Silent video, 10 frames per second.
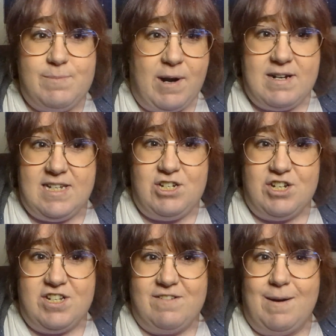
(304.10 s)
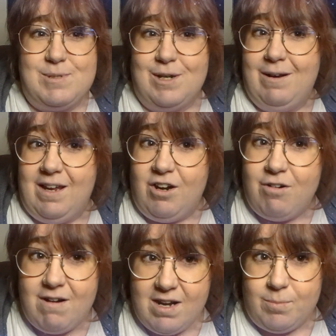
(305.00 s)
practitioners are absolutely
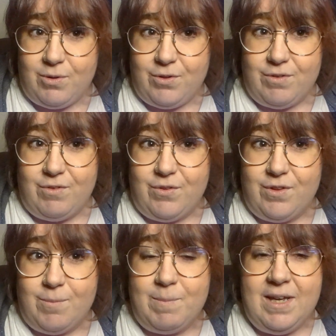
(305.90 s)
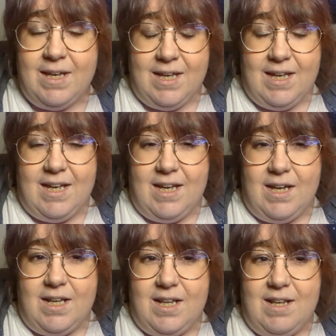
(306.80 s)
incredible that run them.
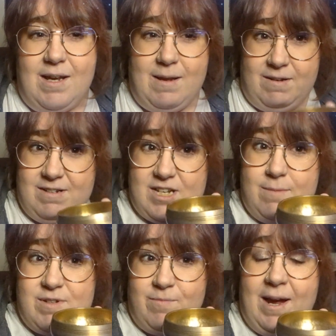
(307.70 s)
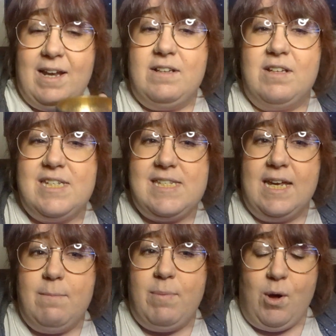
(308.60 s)
In terms of my little
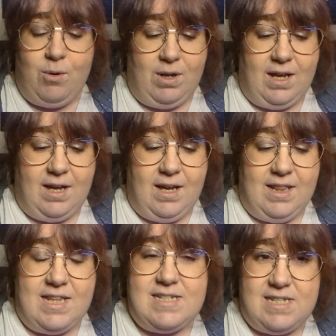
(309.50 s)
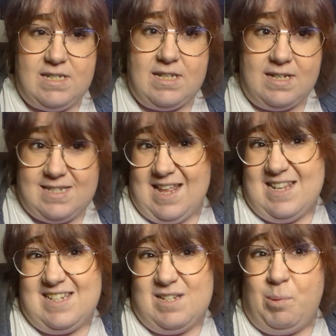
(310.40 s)
singing bowl, this
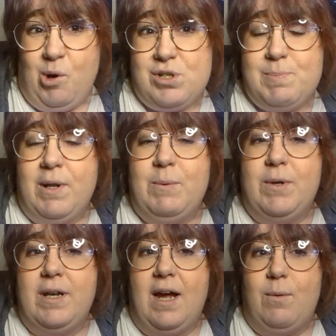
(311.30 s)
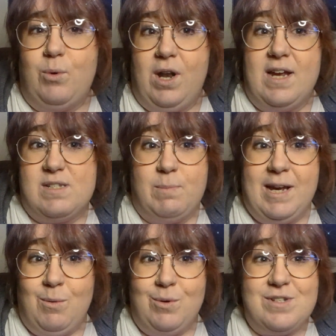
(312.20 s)
is a portable one. I would like some
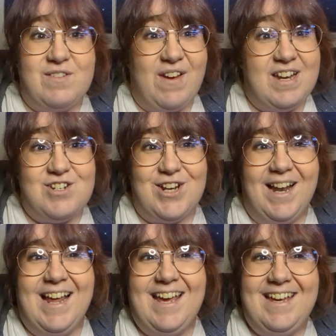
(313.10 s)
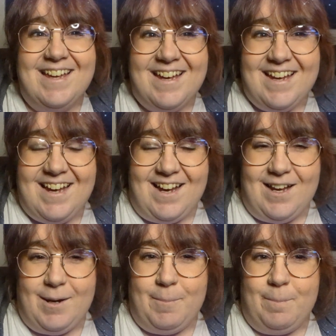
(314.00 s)
bigger ones eventually,
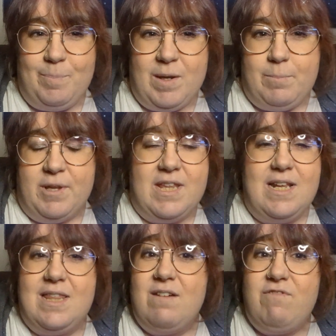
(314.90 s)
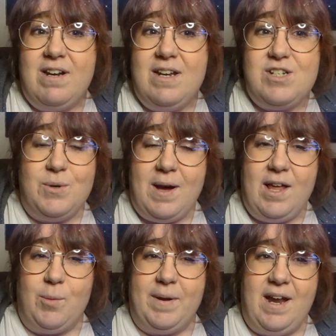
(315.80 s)
but they really do
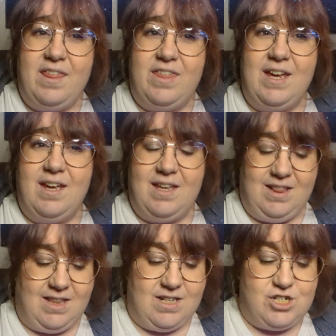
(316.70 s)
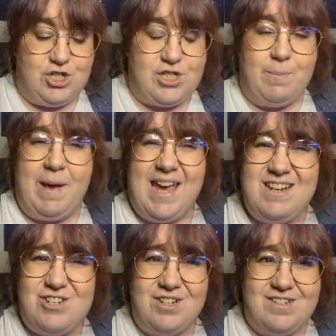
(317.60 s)
help, and I think that just the
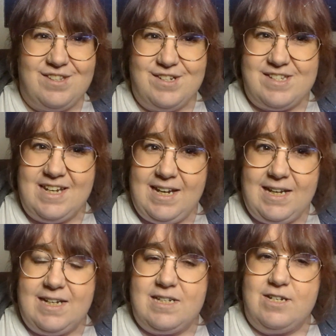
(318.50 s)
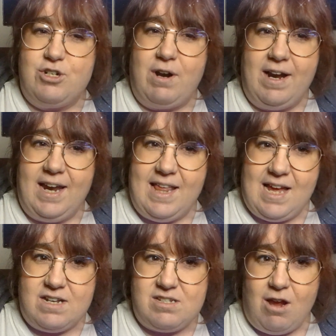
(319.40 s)
patience that's needed to try and get
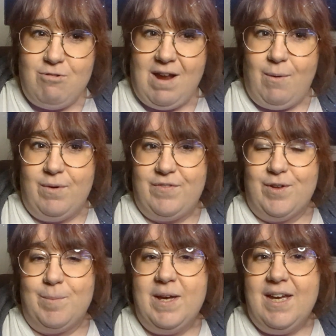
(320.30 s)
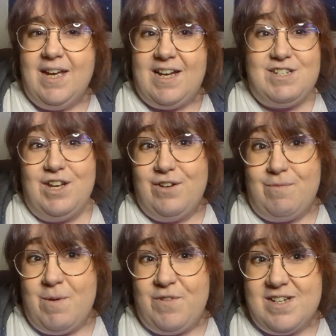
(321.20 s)
that tone out of them, as you heard
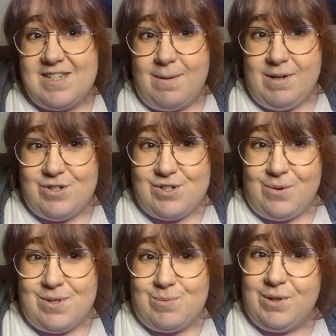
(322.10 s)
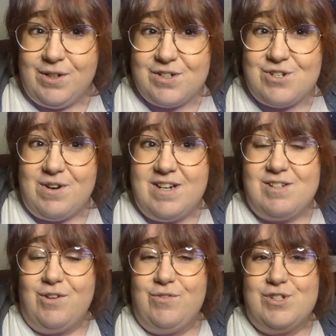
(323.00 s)
from the first time, it doesn't always work straight
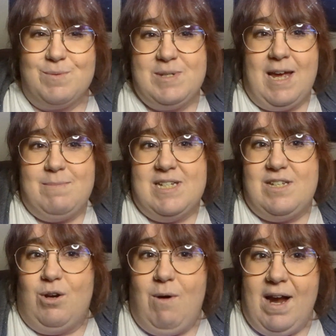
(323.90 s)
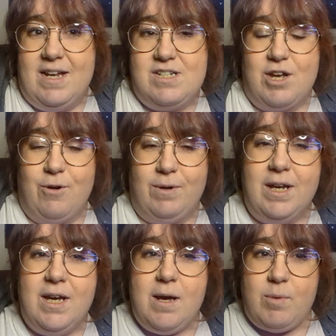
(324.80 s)
off, and sometimes it's a quiet tone,
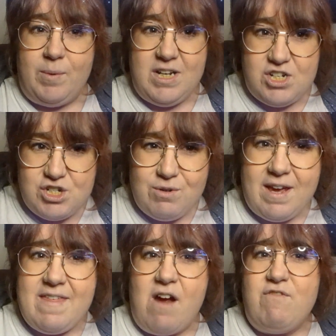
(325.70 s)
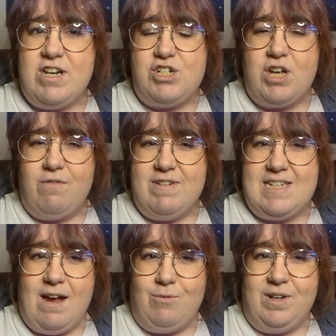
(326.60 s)
but when you do get that rich tone
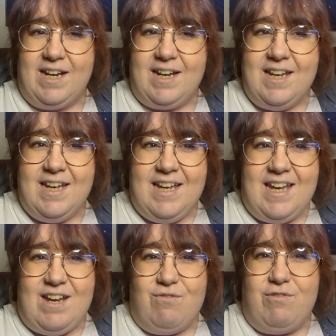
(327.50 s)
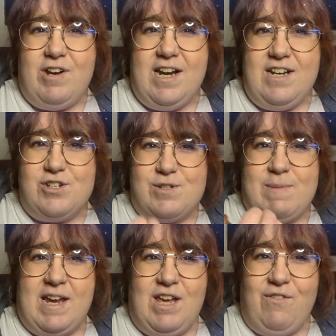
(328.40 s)
resounding, it really does
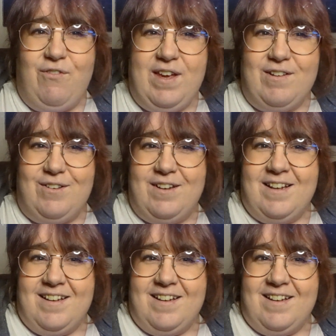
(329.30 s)
make you feel